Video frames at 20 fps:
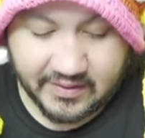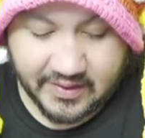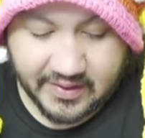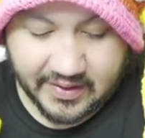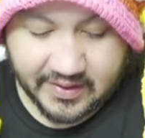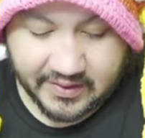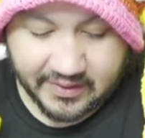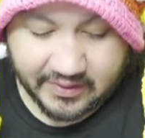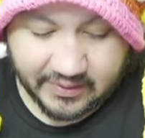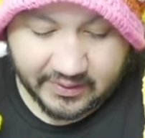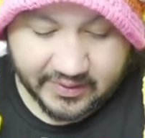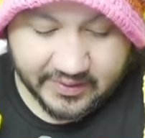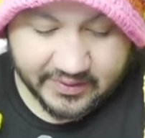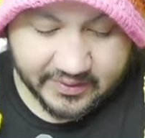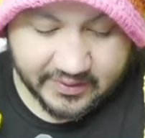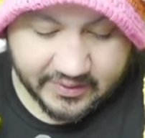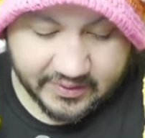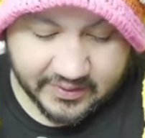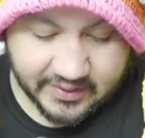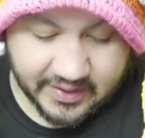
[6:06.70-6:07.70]
there is
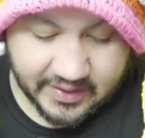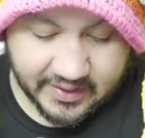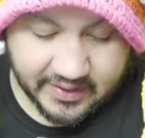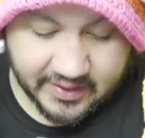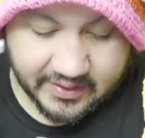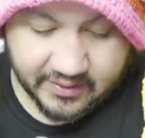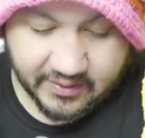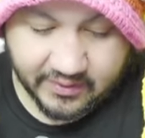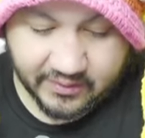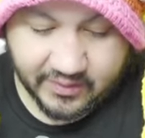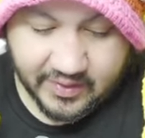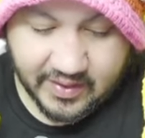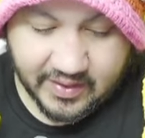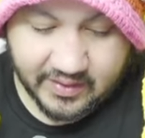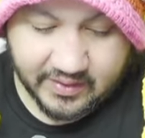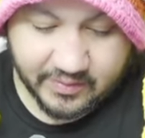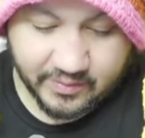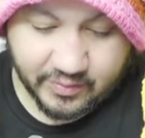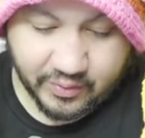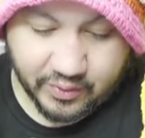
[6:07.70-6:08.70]
nothing around
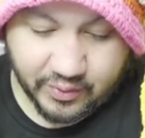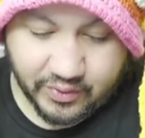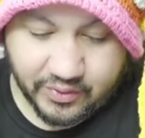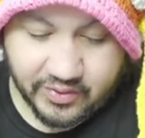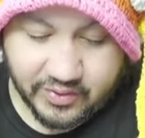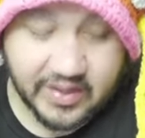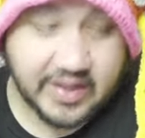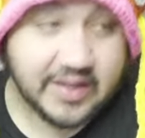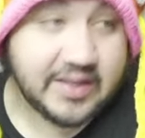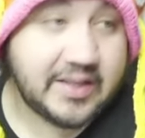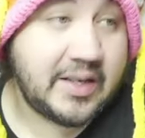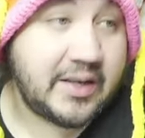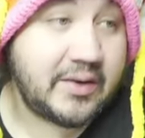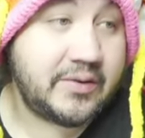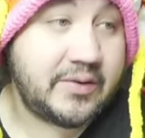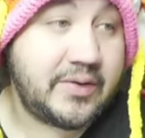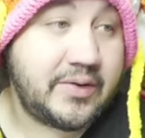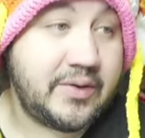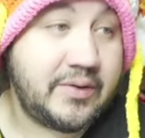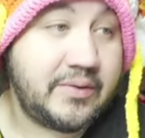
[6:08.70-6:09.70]
the border that
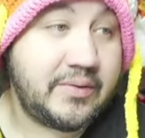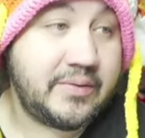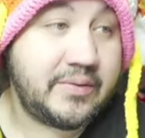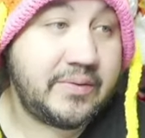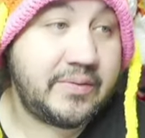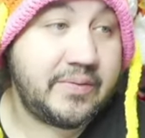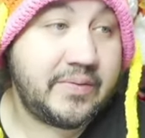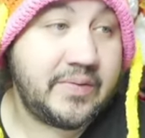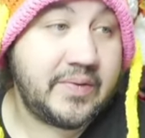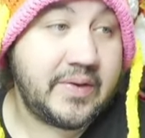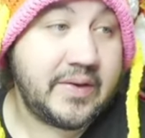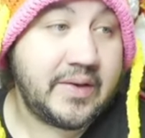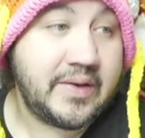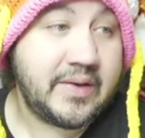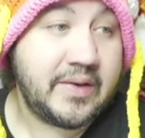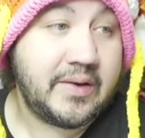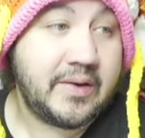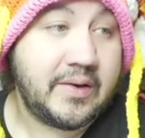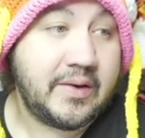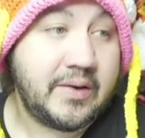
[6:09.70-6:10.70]
tells you
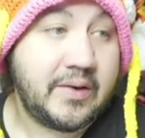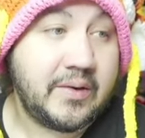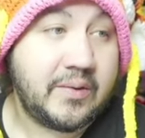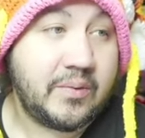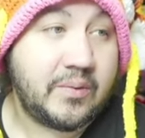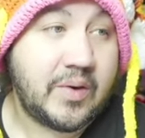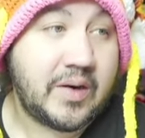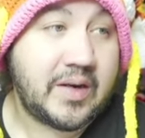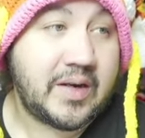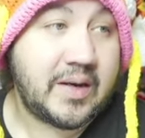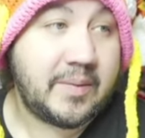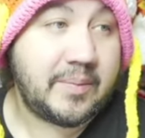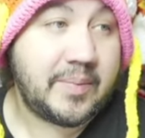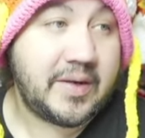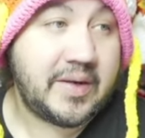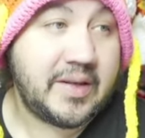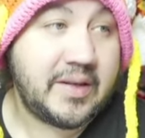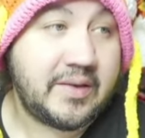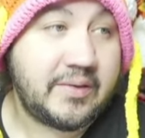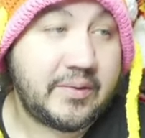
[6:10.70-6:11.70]
what
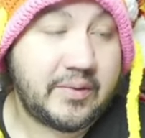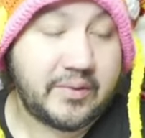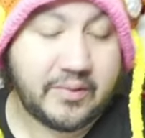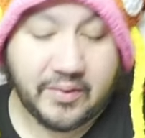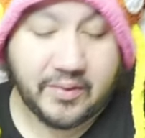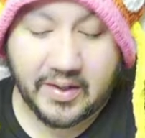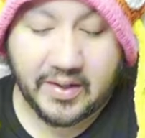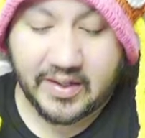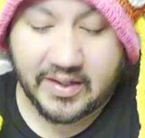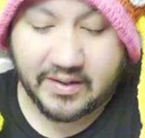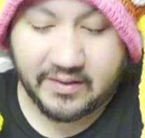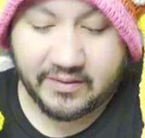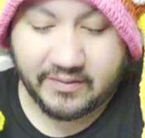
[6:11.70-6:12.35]
company this was graded.